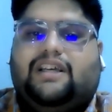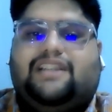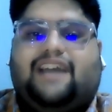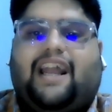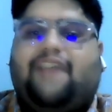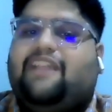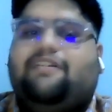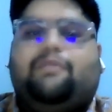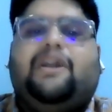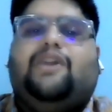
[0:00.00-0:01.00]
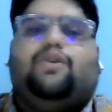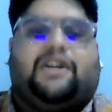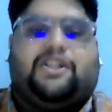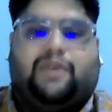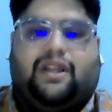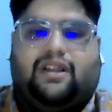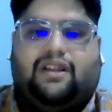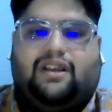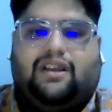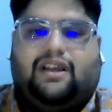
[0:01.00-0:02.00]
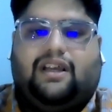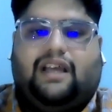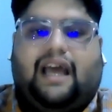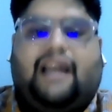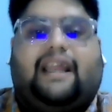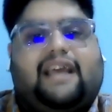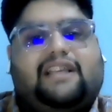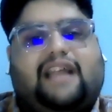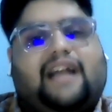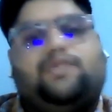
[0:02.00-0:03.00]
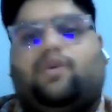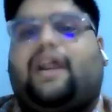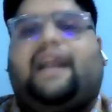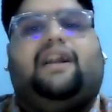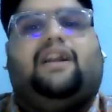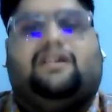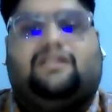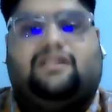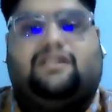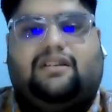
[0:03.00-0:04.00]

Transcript: is that I have never been to Kashmir. And guess that's what writing does.